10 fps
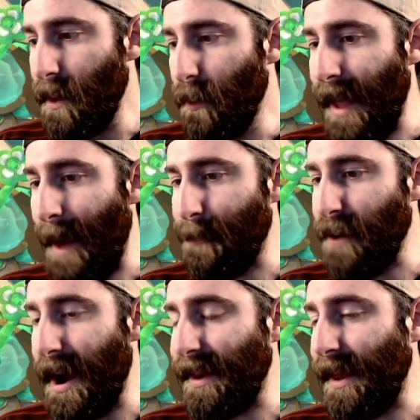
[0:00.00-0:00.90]
We
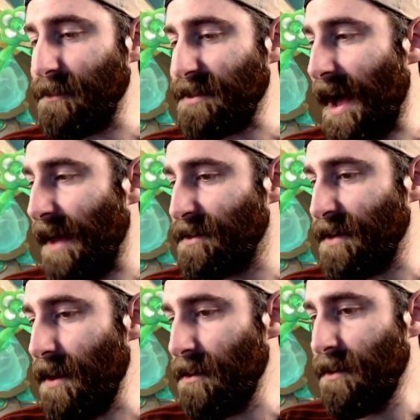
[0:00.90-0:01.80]
upgrade him to
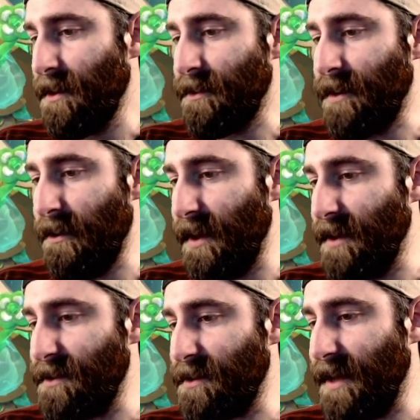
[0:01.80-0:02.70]
Hunter. There it
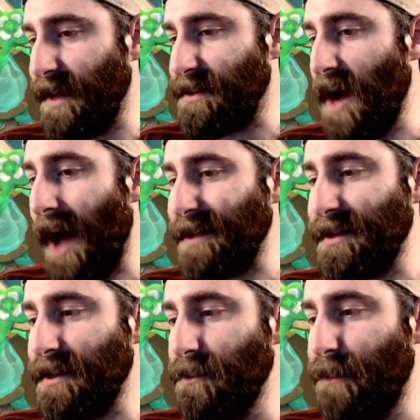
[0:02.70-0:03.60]
is. He gets the
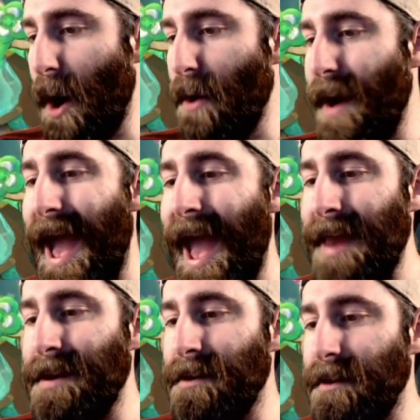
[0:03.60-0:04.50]
Icicle Bow
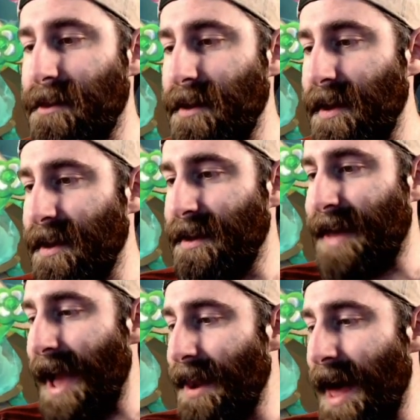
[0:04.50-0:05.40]
and the
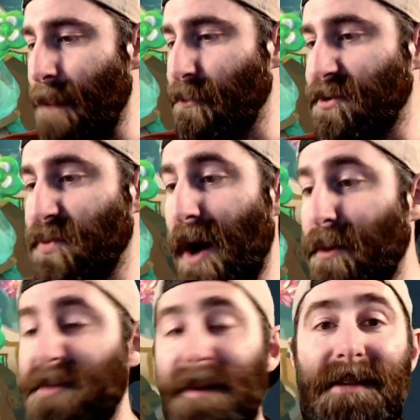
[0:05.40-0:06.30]
Gale Armor as
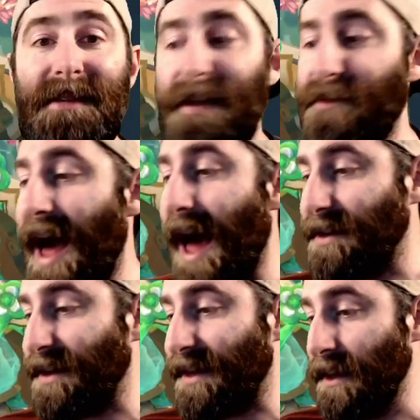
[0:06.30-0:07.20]
well, which makes it even
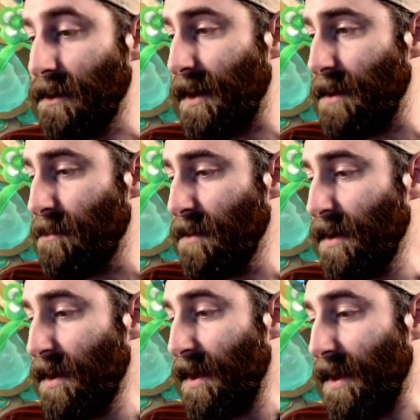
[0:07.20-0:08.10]
harder to kill him.
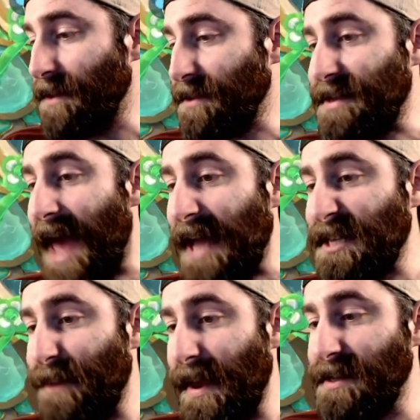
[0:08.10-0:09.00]
His attack
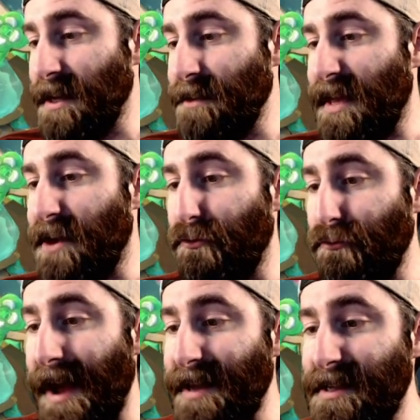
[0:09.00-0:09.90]
speed is going to be
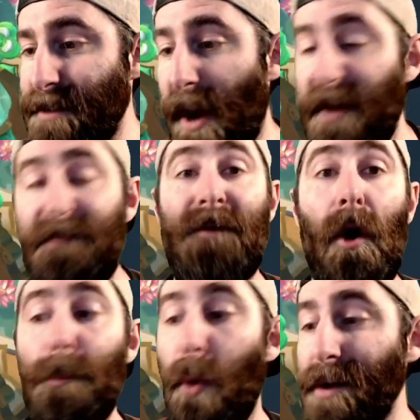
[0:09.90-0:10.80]
crazy by
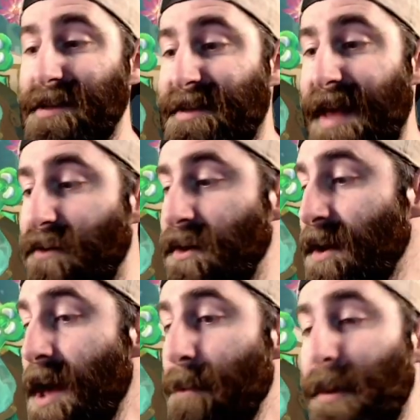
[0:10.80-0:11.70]
default,
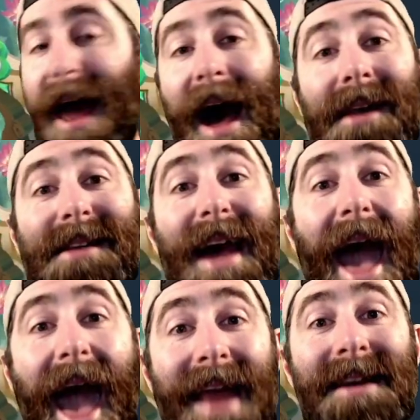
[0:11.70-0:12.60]
0.7, but Hunter
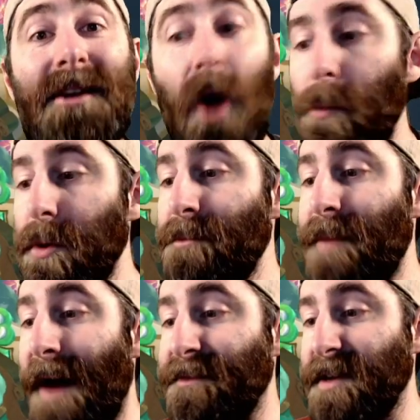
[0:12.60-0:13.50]
and Goblin
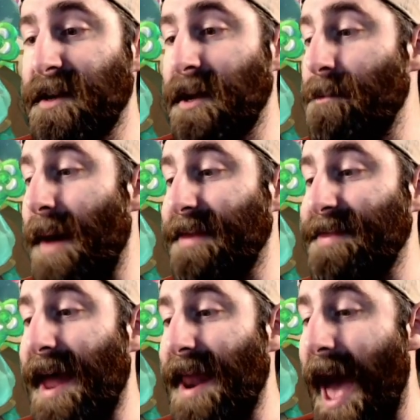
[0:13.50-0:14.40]
buffs are going to make
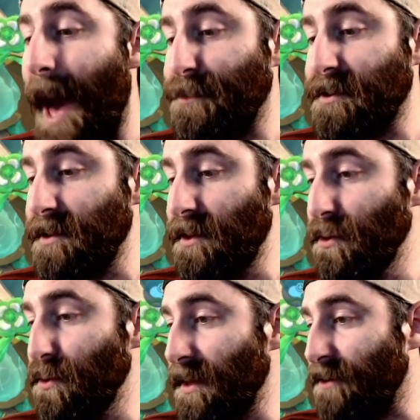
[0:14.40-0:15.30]
that
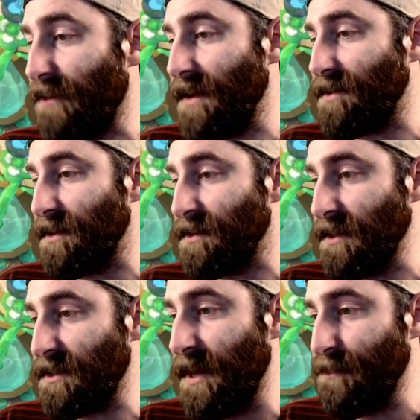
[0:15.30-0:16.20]
absolutely crazy. So
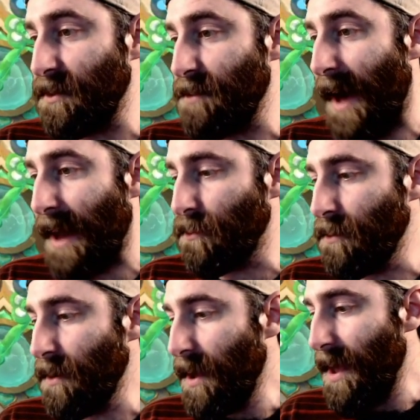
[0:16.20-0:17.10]
let's skip to the battle